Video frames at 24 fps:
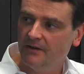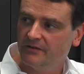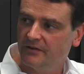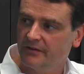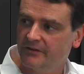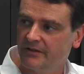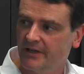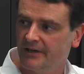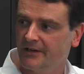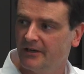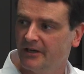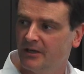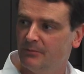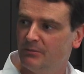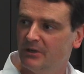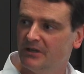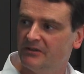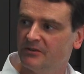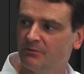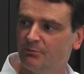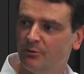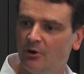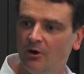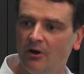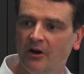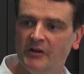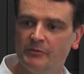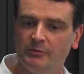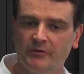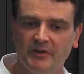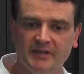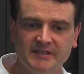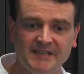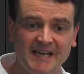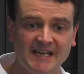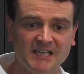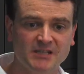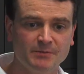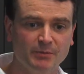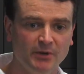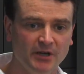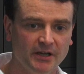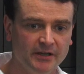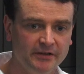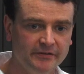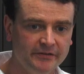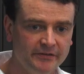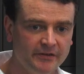to suddenly be surprised what their tax bill
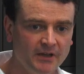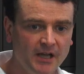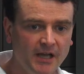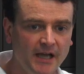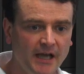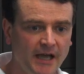is.